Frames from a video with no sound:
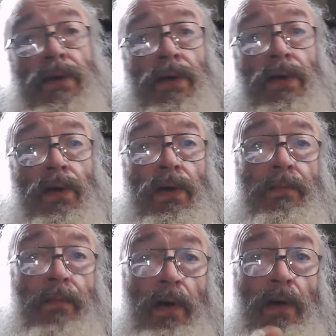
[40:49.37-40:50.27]

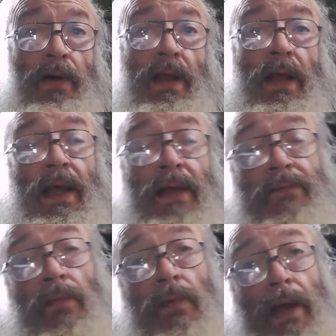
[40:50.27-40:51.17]
on
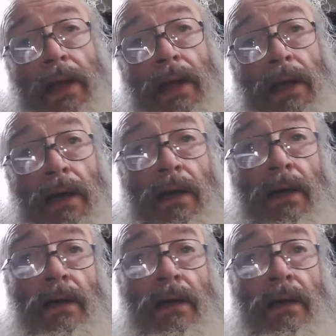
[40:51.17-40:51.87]
if you like a